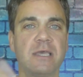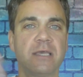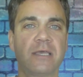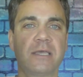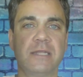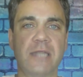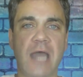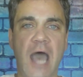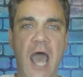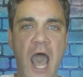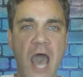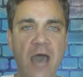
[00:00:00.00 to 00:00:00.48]

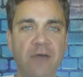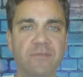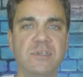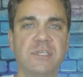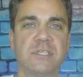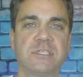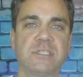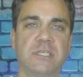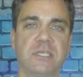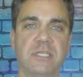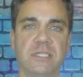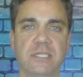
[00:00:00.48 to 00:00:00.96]
can
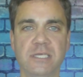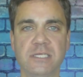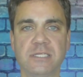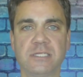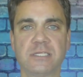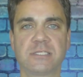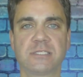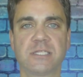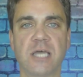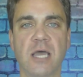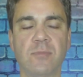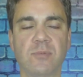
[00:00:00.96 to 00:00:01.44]
obviously lead
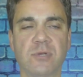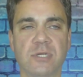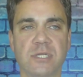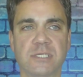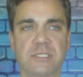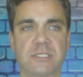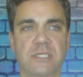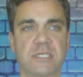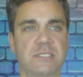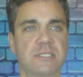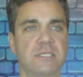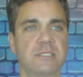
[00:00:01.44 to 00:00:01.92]
to
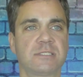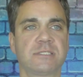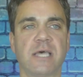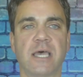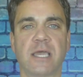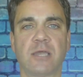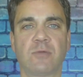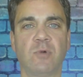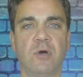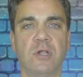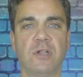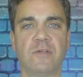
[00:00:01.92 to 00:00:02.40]
stubbornness because it's
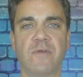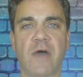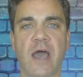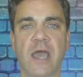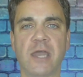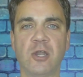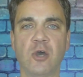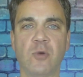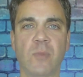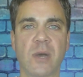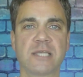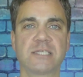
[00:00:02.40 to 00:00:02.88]
like, well, if
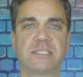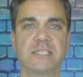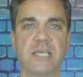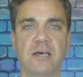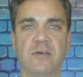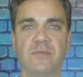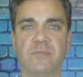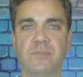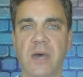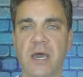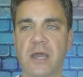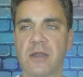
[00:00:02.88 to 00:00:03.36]
I know
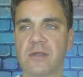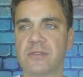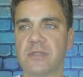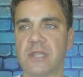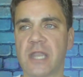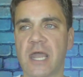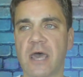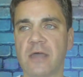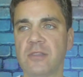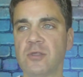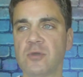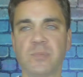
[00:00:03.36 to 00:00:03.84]
myself better
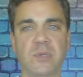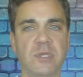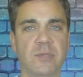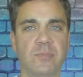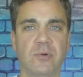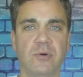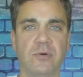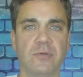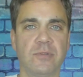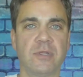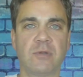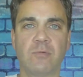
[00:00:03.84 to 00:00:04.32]
than other
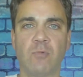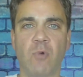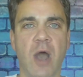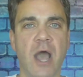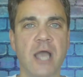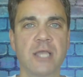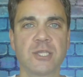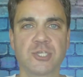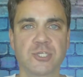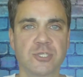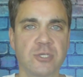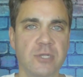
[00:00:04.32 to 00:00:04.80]
people, then
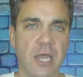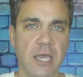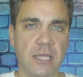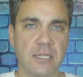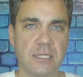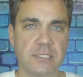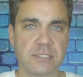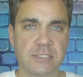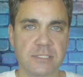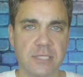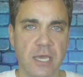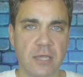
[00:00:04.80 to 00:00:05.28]
why should I
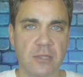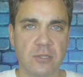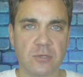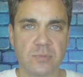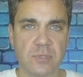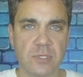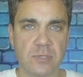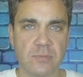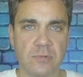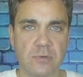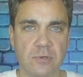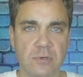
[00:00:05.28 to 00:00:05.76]
listen to other
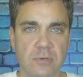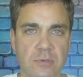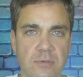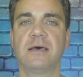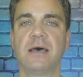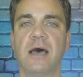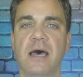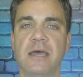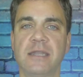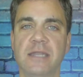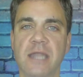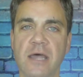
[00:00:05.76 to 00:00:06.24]
people?
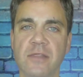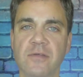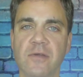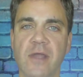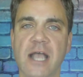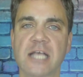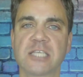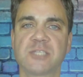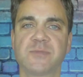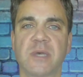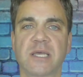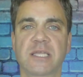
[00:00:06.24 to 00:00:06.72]
Another
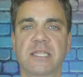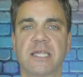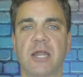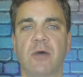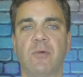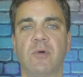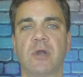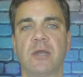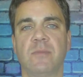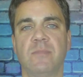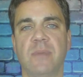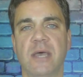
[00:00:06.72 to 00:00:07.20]
aspect that I
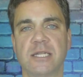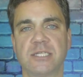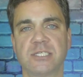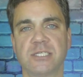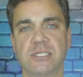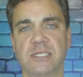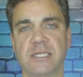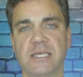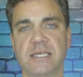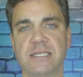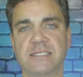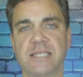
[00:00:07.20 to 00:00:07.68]
want to
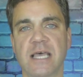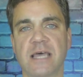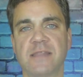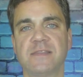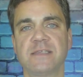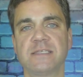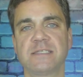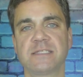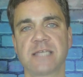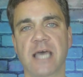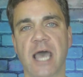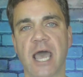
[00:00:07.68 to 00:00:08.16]
mention is that
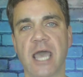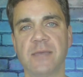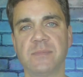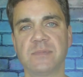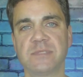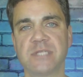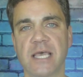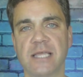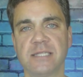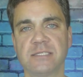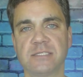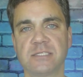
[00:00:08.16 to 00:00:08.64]
this type
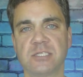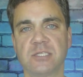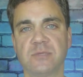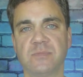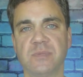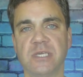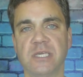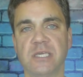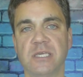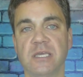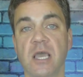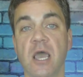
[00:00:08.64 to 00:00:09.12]
tends to
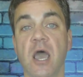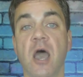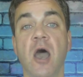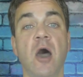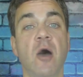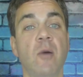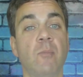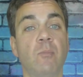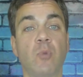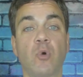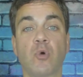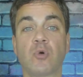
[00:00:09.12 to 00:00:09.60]
be
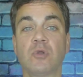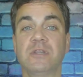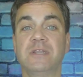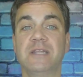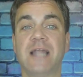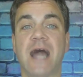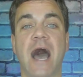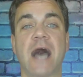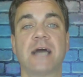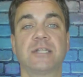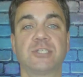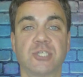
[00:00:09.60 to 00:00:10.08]
more
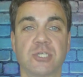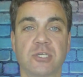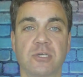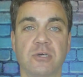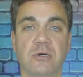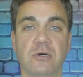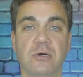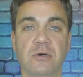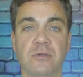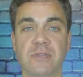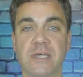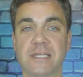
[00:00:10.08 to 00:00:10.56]

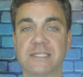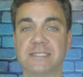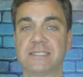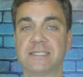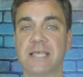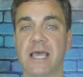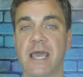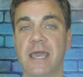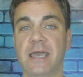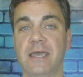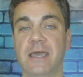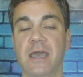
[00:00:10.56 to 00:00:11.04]
logical than,
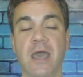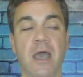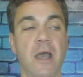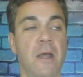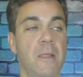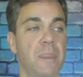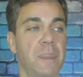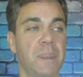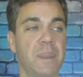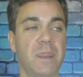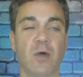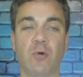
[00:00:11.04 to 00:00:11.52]
say,
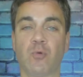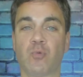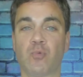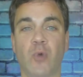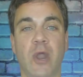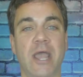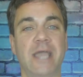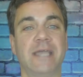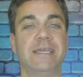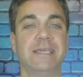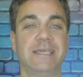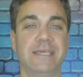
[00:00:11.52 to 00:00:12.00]
the
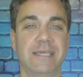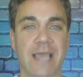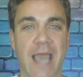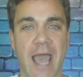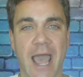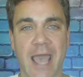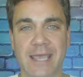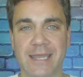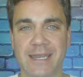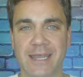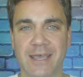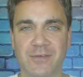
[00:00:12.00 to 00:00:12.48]
reggie
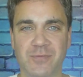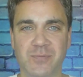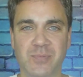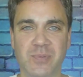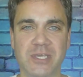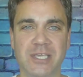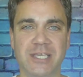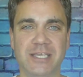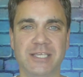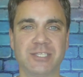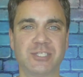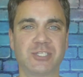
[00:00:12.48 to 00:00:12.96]

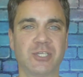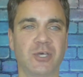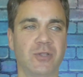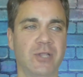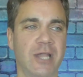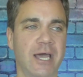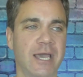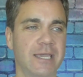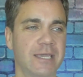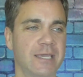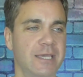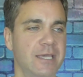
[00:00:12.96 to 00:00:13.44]
INFP. So,
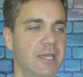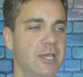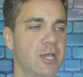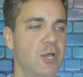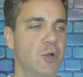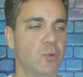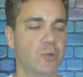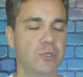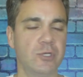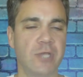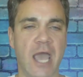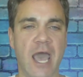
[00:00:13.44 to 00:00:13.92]
like
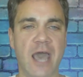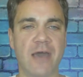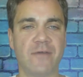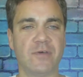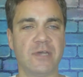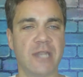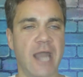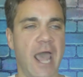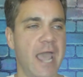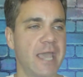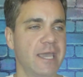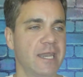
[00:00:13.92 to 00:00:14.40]
when you have
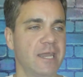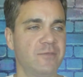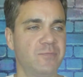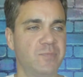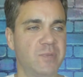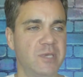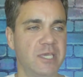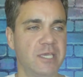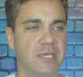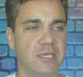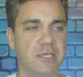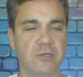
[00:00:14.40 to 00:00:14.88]
an
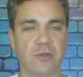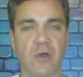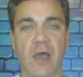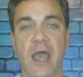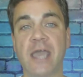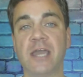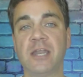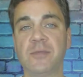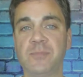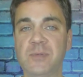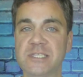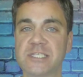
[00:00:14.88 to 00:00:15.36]
INFP, you know,
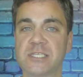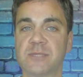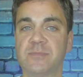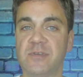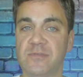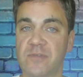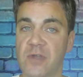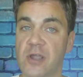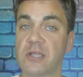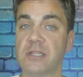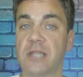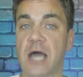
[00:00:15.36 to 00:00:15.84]
INFPs can be
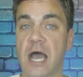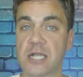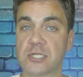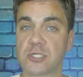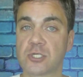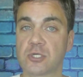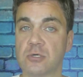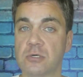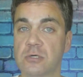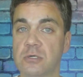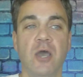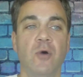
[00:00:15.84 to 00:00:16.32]
very
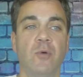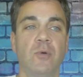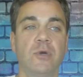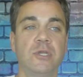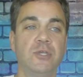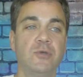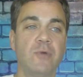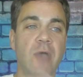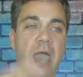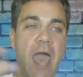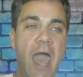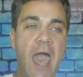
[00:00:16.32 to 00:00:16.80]
logical. When
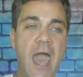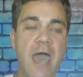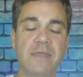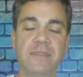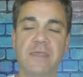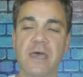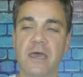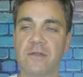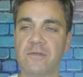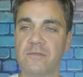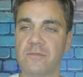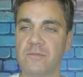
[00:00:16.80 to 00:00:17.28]
you add
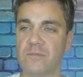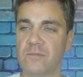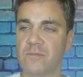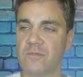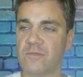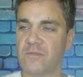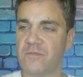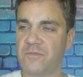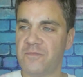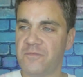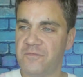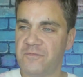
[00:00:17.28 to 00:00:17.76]
that
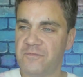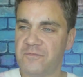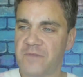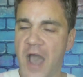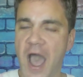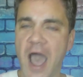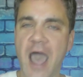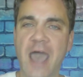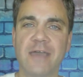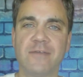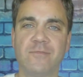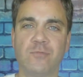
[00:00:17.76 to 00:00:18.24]

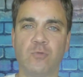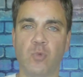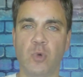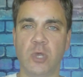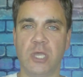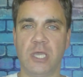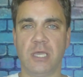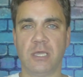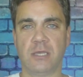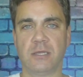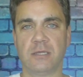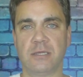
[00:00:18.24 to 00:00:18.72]
five
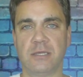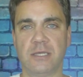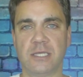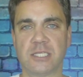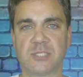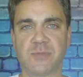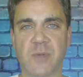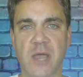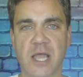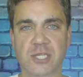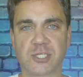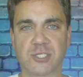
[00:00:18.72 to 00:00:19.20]
wing,
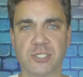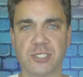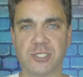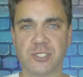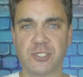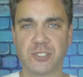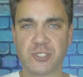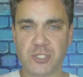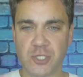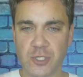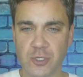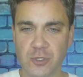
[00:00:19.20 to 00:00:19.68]

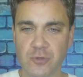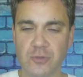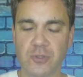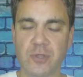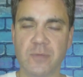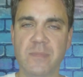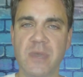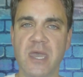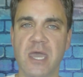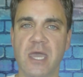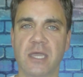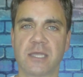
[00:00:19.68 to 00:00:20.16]
especially, to
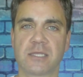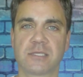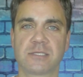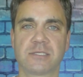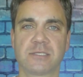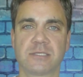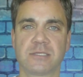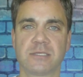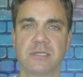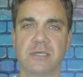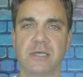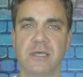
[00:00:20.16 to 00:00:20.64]
the
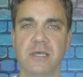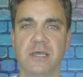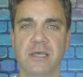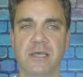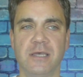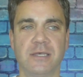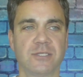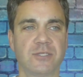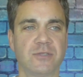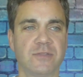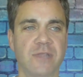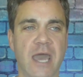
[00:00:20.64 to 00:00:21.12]
mix,
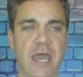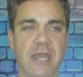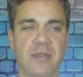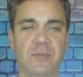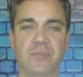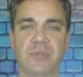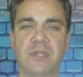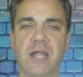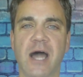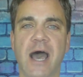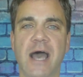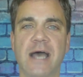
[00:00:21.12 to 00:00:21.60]
so that
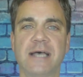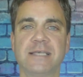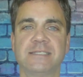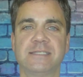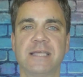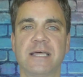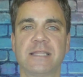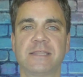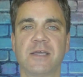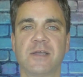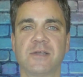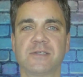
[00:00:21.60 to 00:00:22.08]
implies
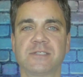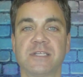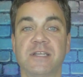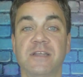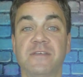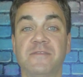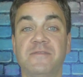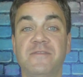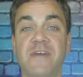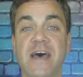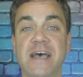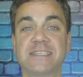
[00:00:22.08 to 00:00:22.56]
that there's an
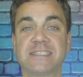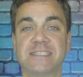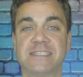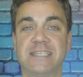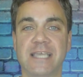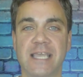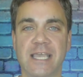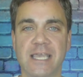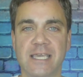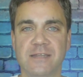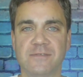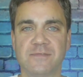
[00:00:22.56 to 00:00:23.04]

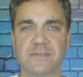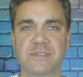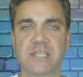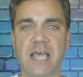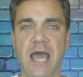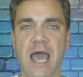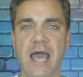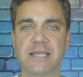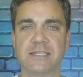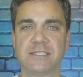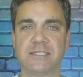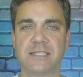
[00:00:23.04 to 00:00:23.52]
investigative
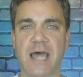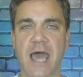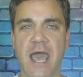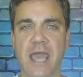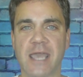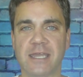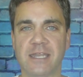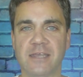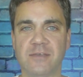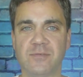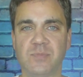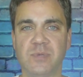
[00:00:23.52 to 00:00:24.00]
side to the
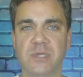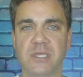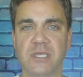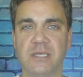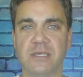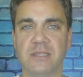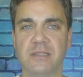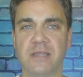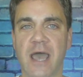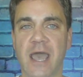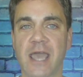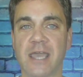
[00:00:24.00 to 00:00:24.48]

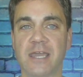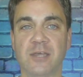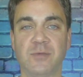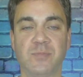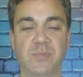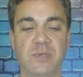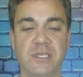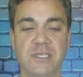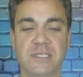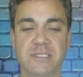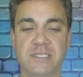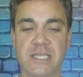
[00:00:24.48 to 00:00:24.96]
INFP. The
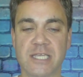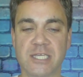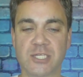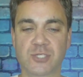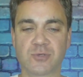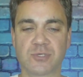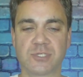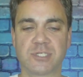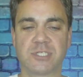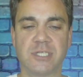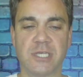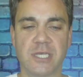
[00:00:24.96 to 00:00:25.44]
INFP is
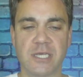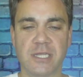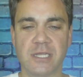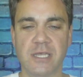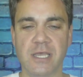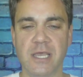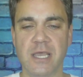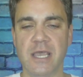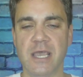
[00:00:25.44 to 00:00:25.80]
interested